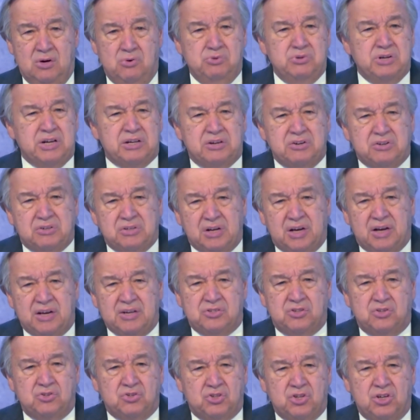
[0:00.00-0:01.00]
We
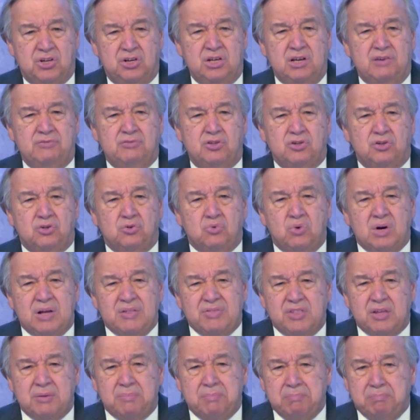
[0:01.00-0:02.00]
recognize the journey of the
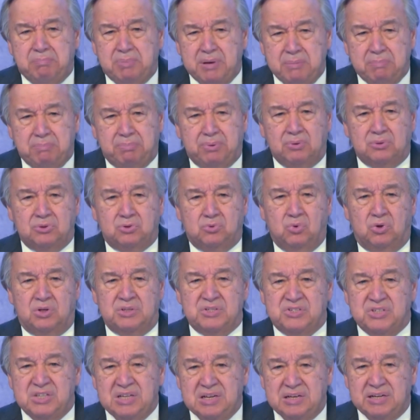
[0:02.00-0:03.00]
Rwandan people
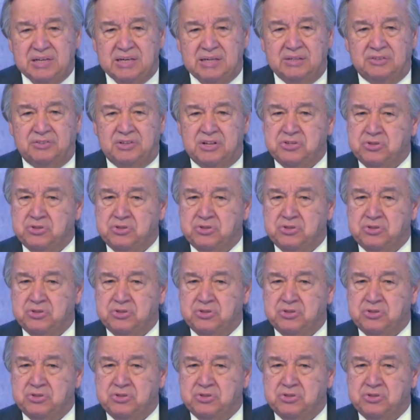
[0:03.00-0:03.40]
towards healing,